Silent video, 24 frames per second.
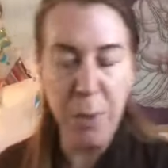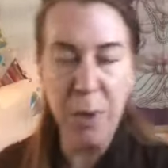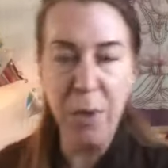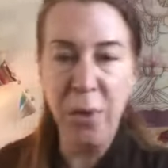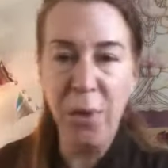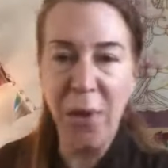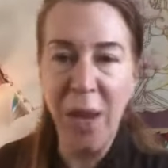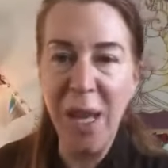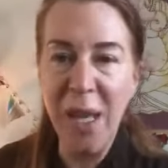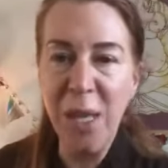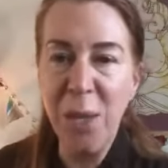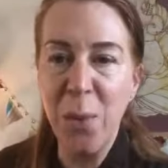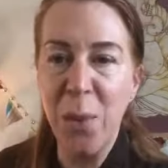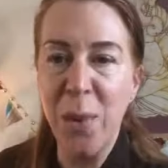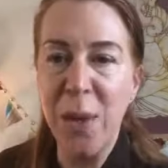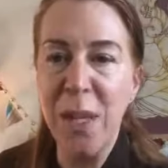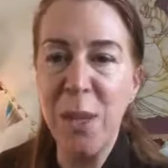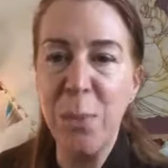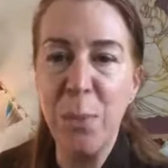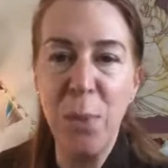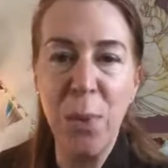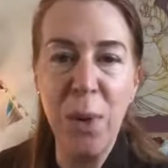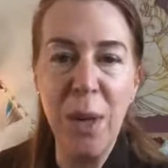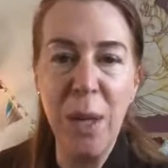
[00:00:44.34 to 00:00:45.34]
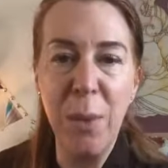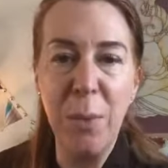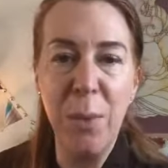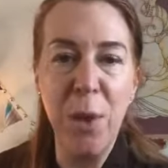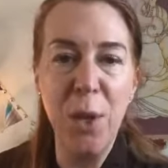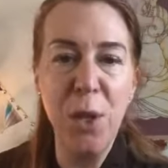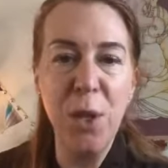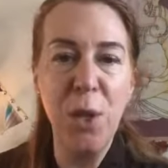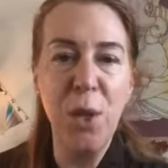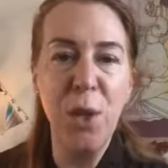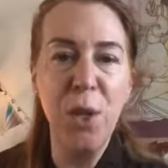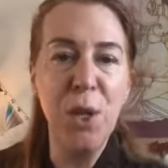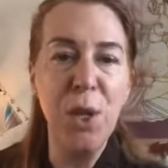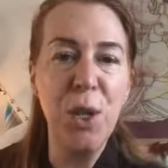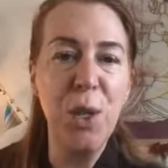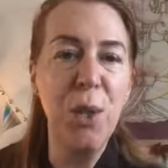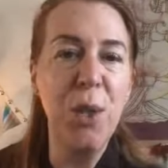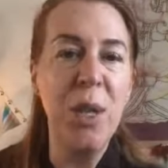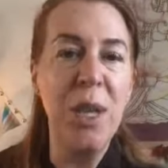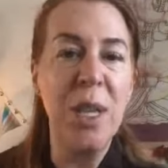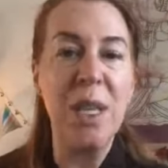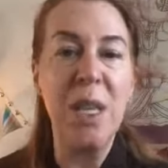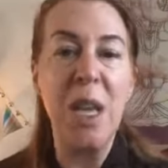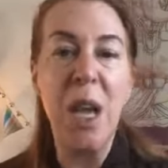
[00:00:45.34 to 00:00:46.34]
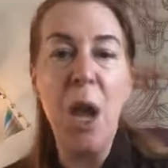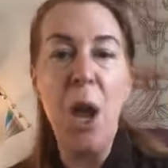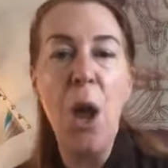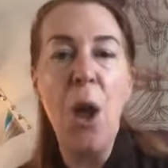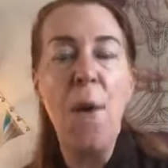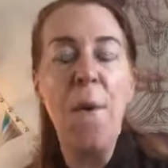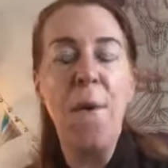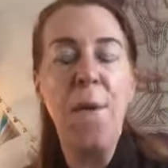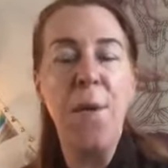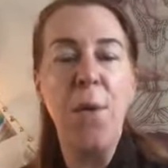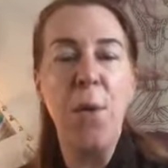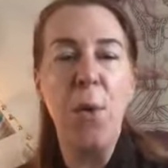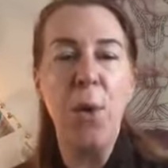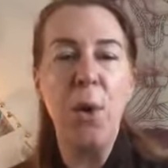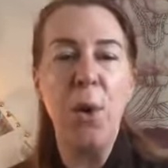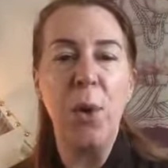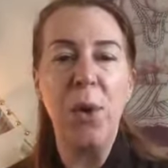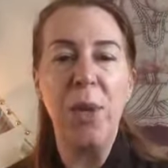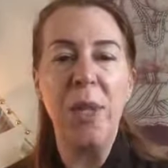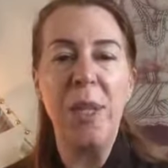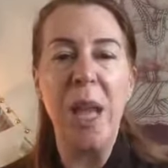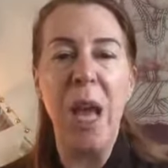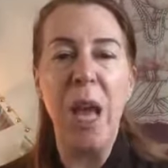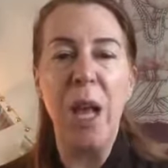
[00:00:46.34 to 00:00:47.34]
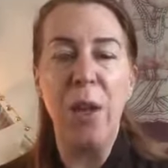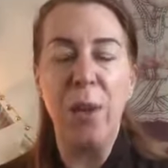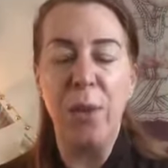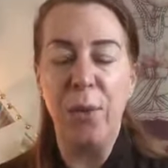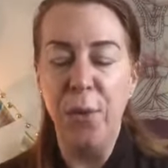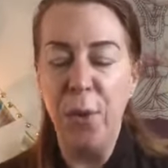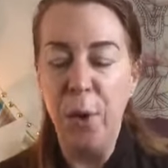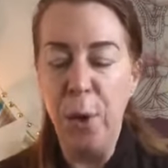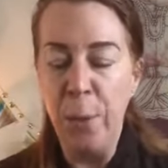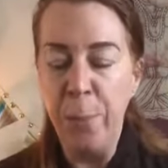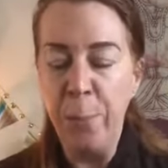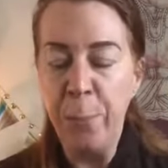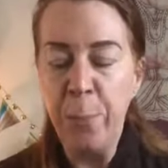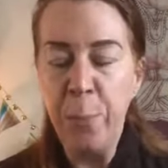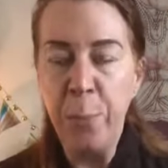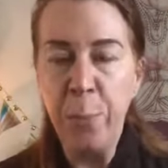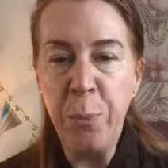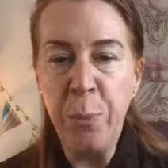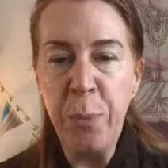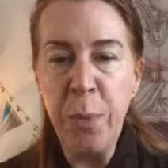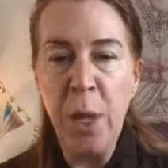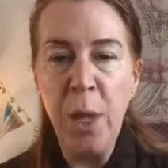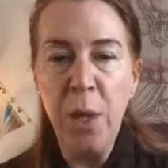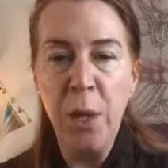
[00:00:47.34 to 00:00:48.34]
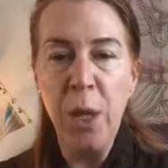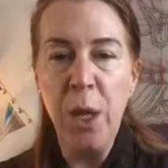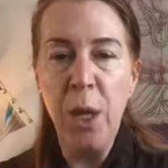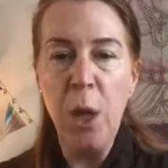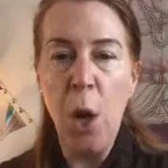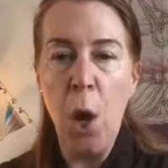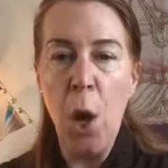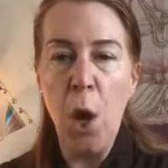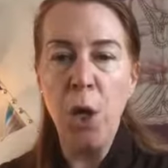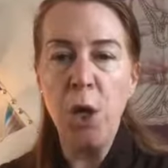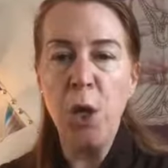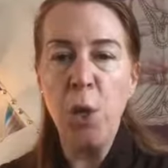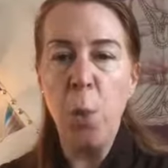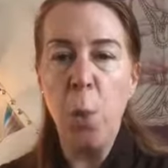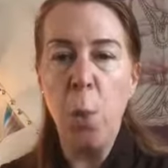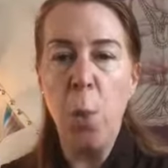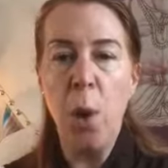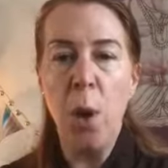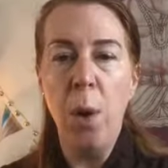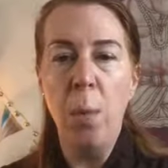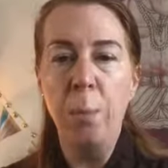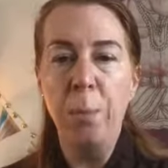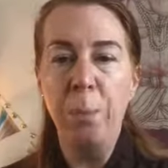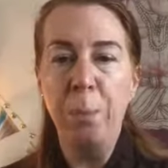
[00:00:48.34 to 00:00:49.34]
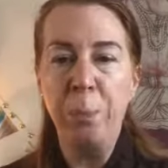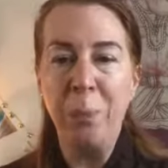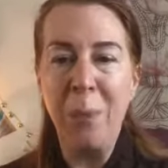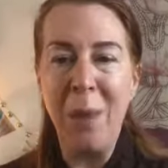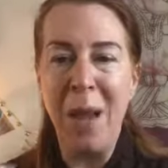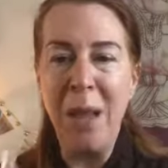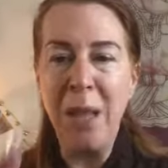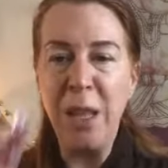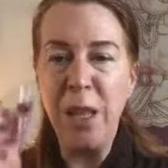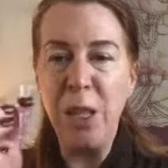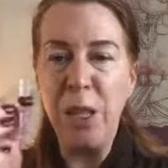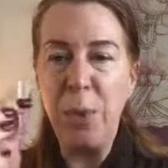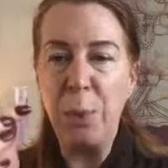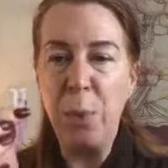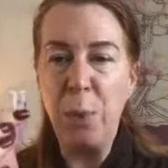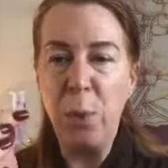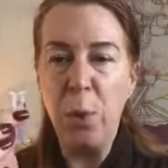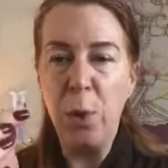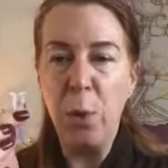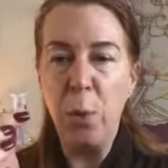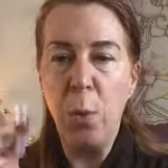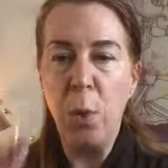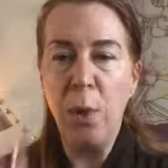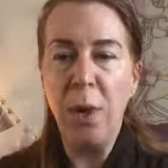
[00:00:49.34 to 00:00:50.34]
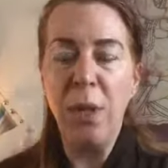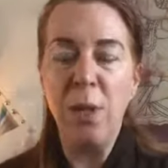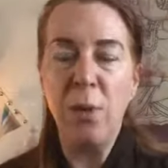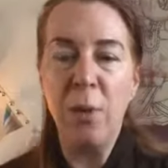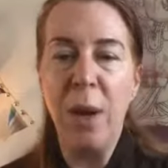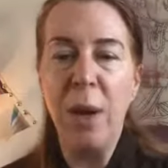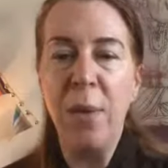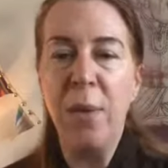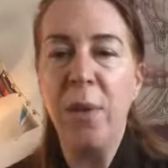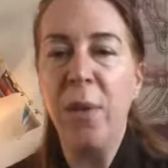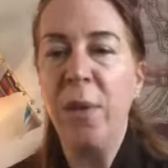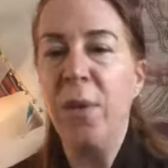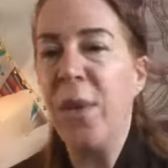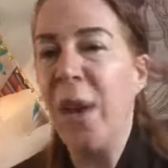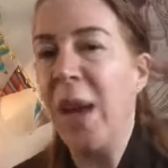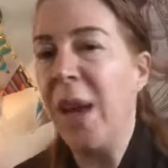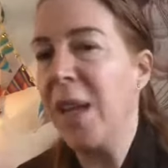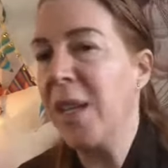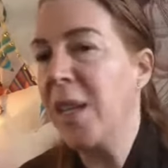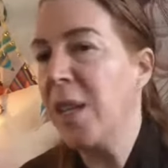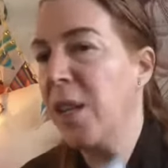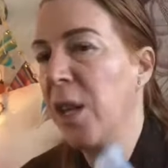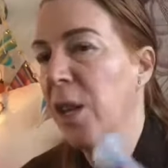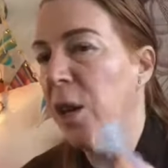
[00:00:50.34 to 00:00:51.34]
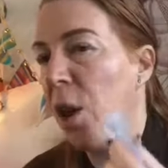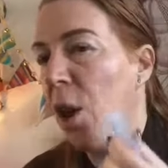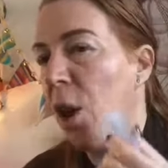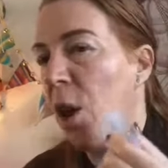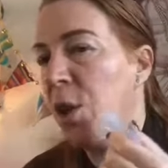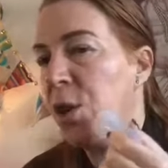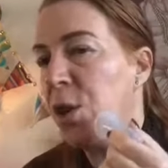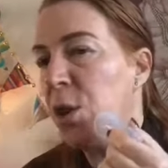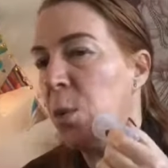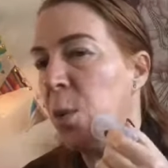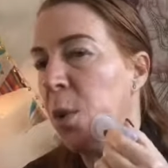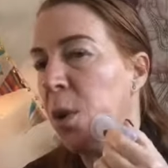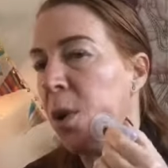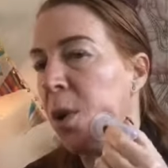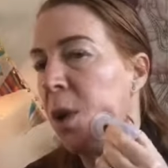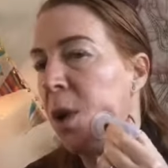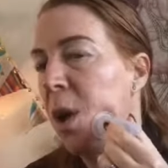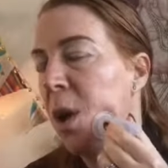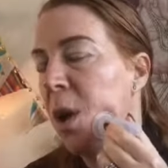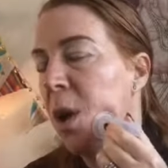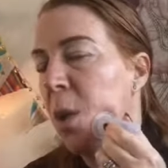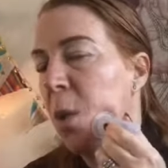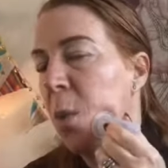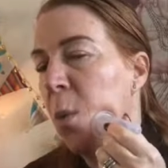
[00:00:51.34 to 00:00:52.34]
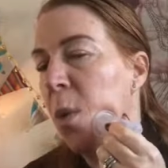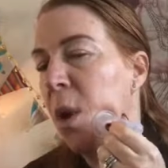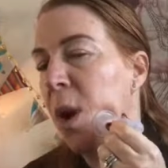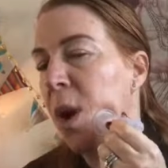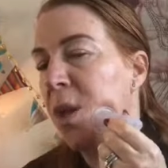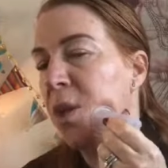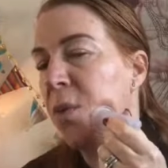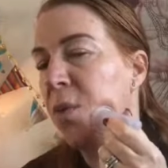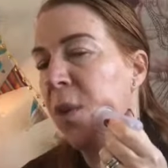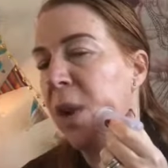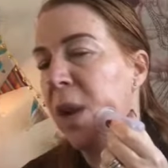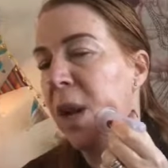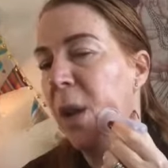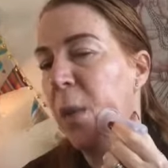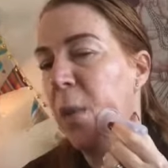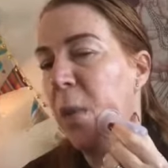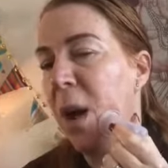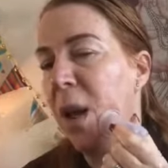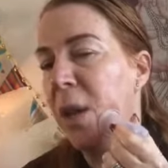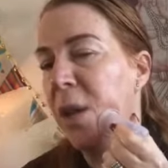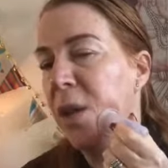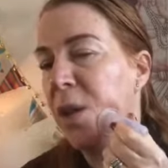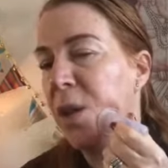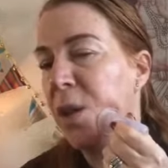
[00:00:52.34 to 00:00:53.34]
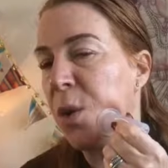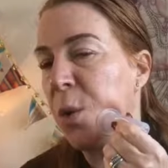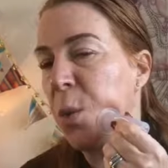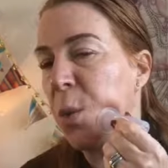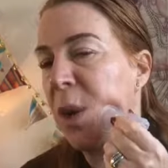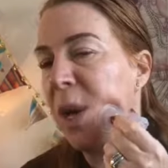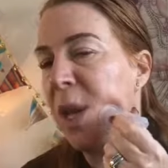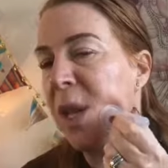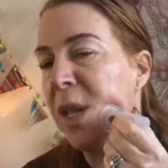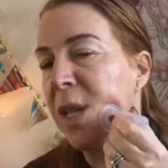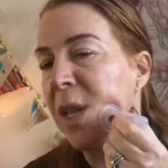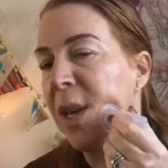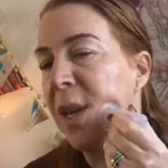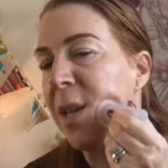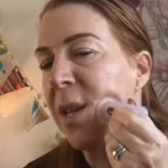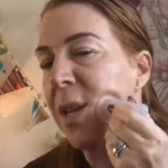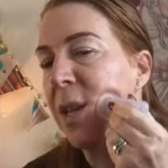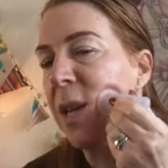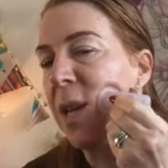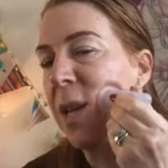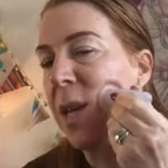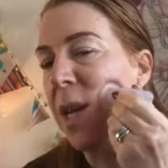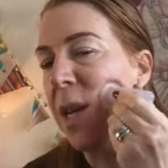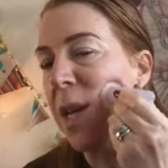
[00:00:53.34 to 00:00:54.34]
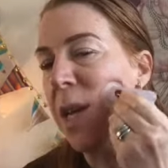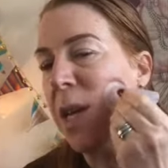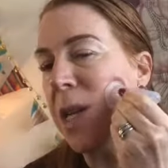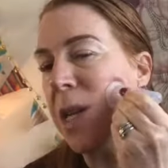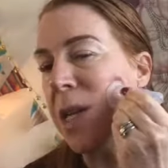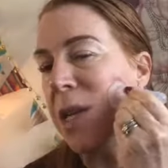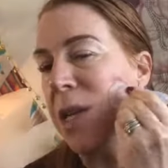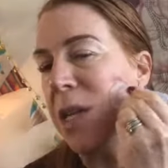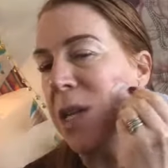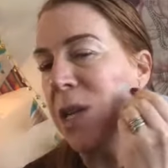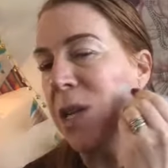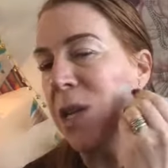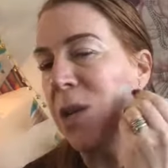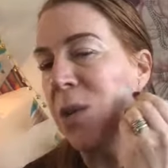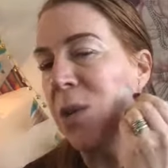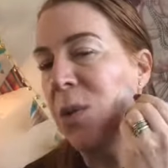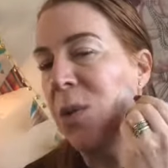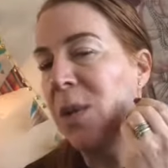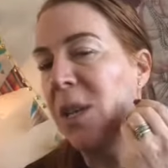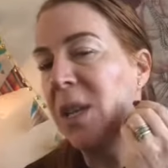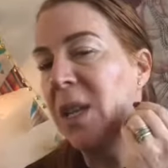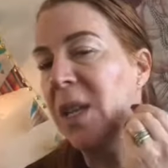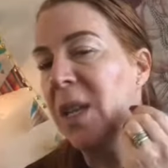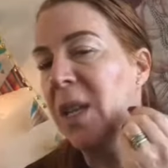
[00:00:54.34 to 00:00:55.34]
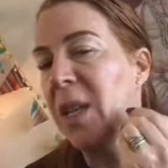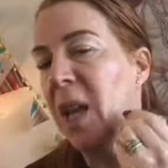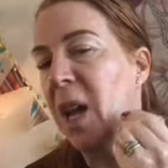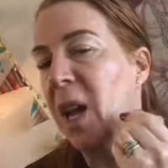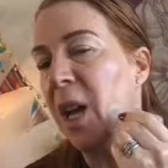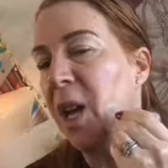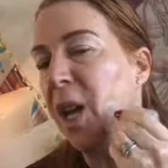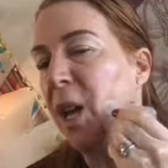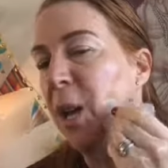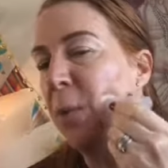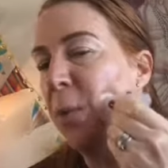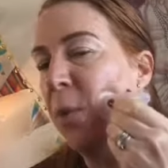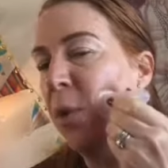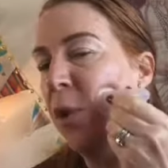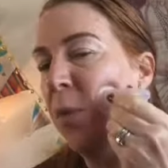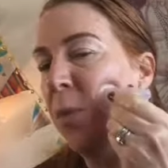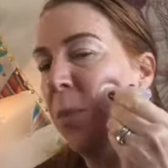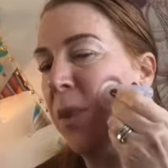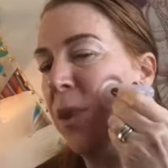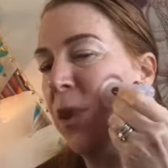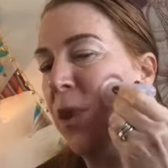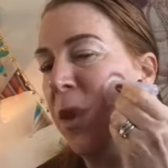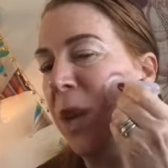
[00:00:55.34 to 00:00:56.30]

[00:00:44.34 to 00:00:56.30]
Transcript: But the face one is brilliant because you can do this for yourself the larger one and the smaller one is great for the face. And the larger one works really well. You squeeze it and do these circular movements.